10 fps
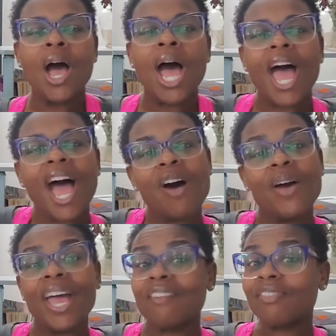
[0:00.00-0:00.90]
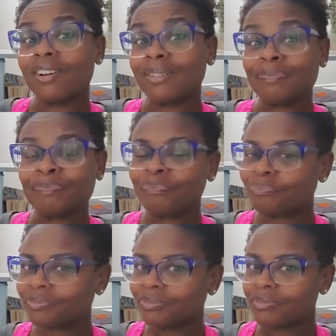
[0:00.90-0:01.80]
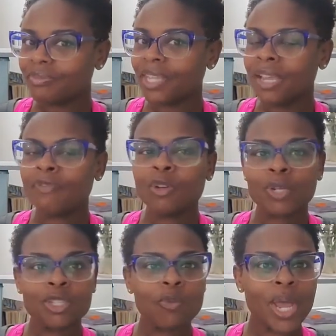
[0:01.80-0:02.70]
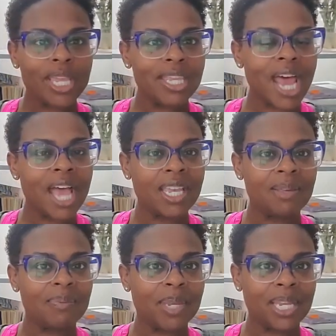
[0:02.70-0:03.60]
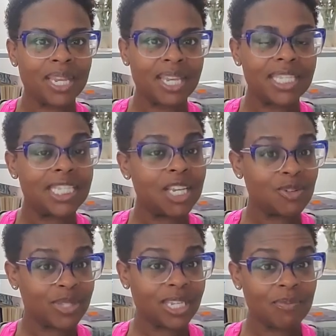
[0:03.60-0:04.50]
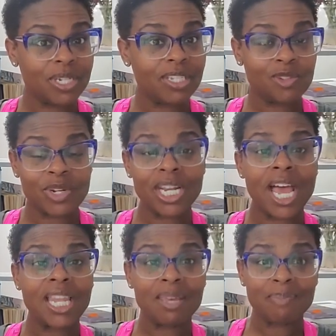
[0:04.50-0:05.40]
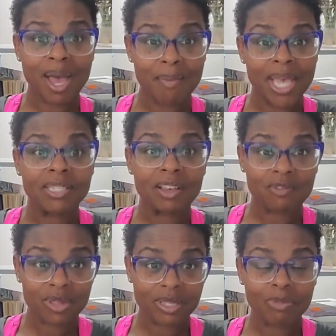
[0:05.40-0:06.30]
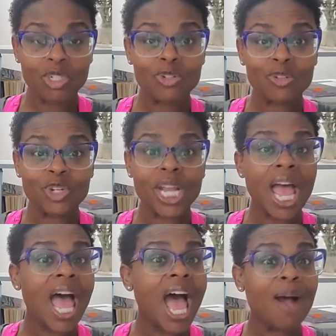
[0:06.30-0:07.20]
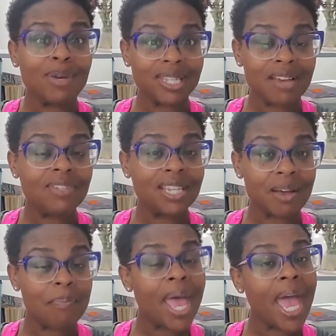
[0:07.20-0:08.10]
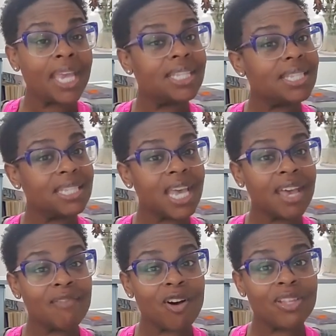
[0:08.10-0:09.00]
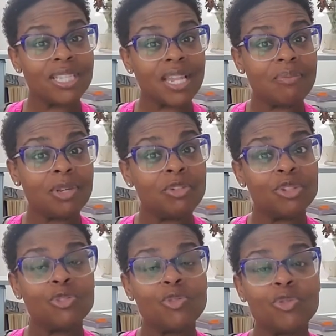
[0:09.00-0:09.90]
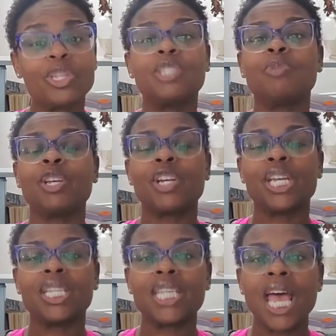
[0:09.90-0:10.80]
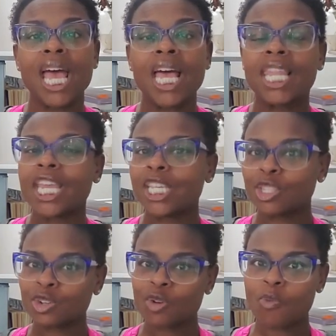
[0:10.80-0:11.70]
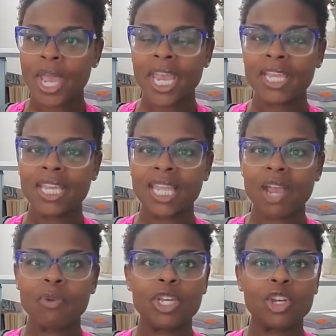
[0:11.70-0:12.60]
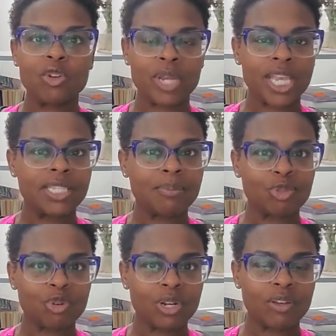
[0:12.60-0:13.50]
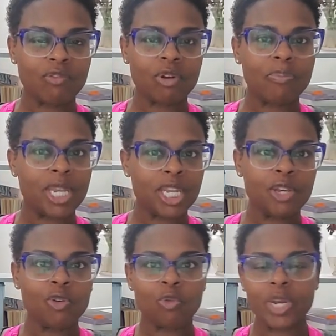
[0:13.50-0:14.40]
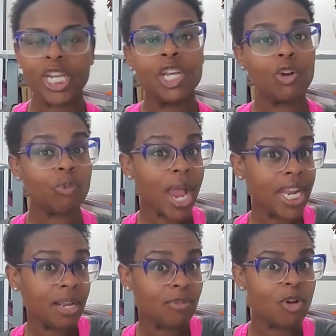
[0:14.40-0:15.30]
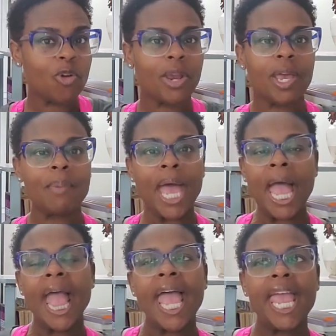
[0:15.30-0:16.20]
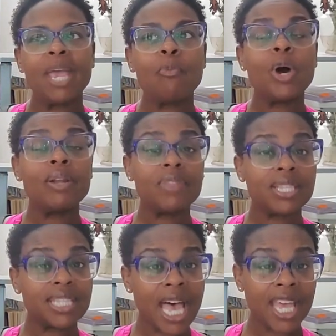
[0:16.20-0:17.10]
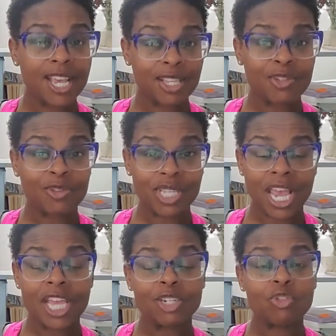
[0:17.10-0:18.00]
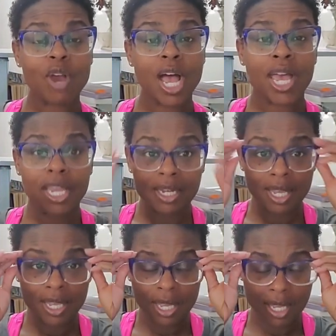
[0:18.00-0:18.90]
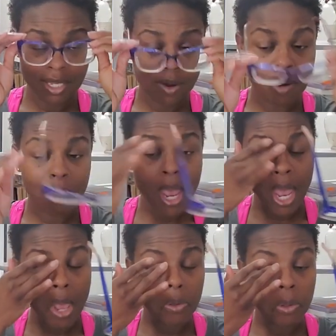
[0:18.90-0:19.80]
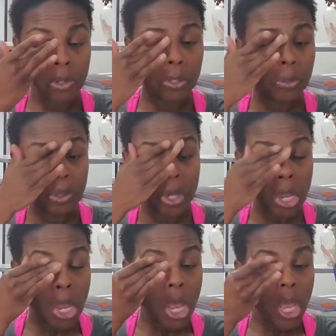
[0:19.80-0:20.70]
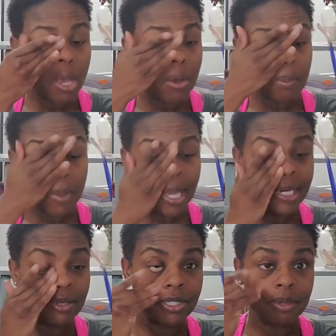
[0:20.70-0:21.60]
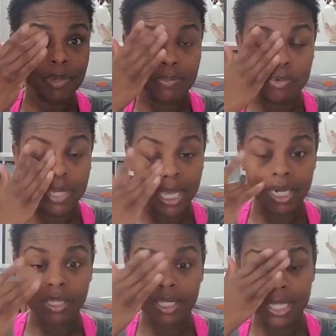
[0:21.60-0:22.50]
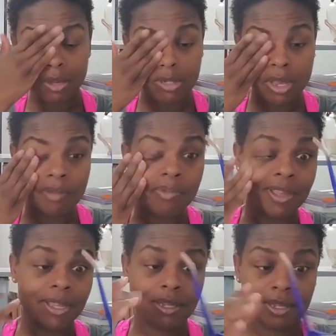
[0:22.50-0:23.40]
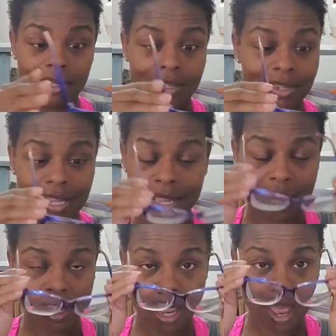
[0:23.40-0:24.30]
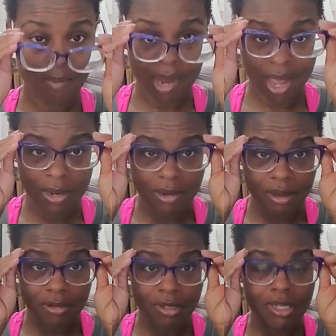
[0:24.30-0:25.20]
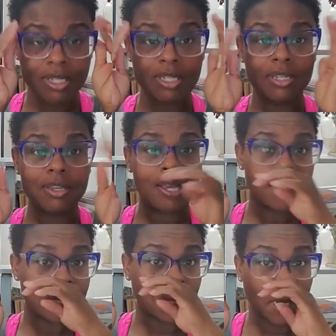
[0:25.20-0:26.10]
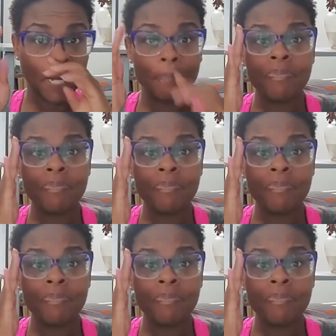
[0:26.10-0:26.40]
however, if there was a way that I could be a singleton, which is on an island by myself with some children, I would love to come back. And since I have all this elementary school experience, like, is there a way that, like, we could create some sort of remedial reading or writing program? And one of the side hustles that I had tried, sorry, my eyes are itching. I know some people would edit this out, y'all, but I'm not. Y'all get to see it.